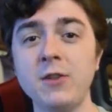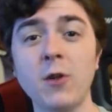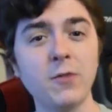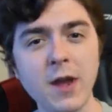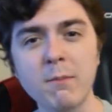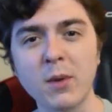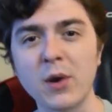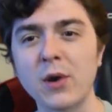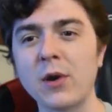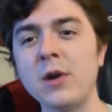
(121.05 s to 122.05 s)

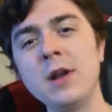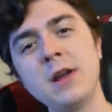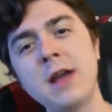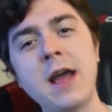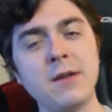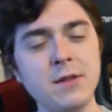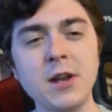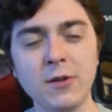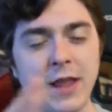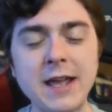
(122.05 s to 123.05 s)
November you
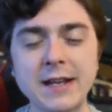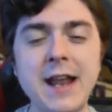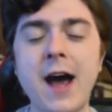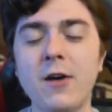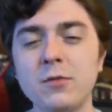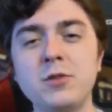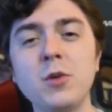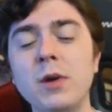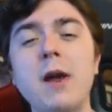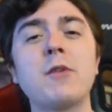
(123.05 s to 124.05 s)
know, they can now do
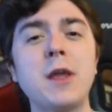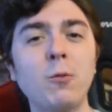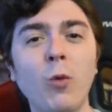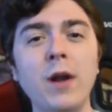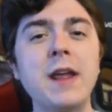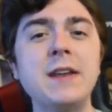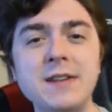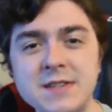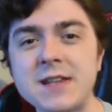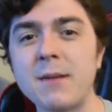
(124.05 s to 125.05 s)
whatever they want in
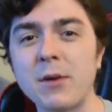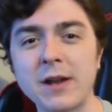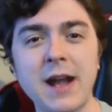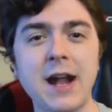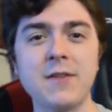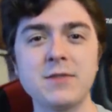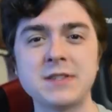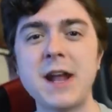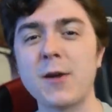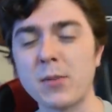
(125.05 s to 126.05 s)
December. It kind of was
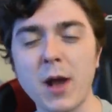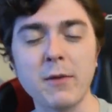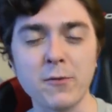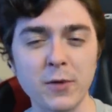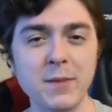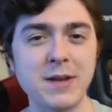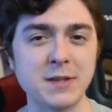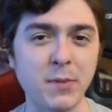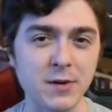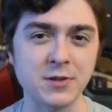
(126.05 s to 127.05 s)
there probably for them as
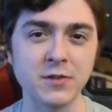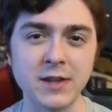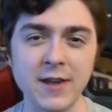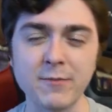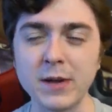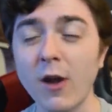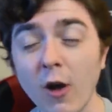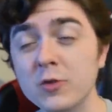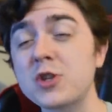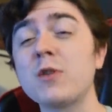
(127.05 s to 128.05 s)
a personal gift. But
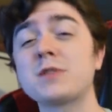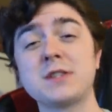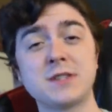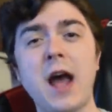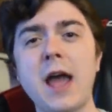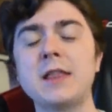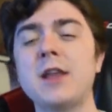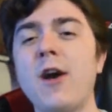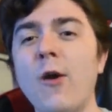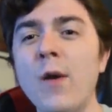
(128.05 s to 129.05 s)
all jokes aside,
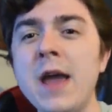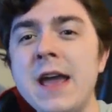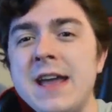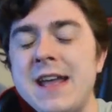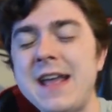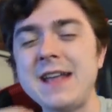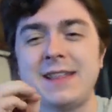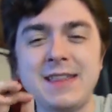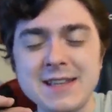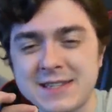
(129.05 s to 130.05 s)
though,
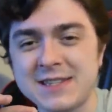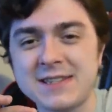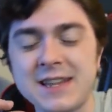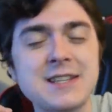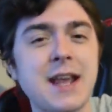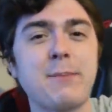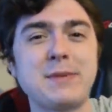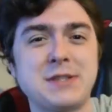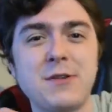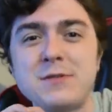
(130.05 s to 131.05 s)
it, this this
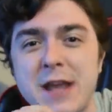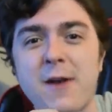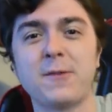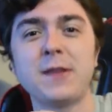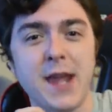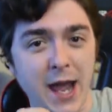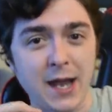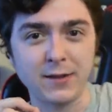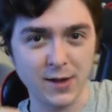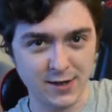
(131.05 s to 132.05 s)
episode definitely
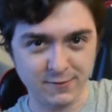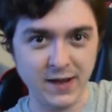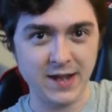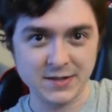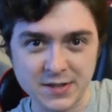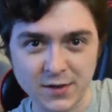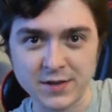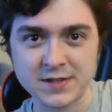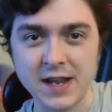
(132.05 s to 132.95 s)
had a lot of fan service.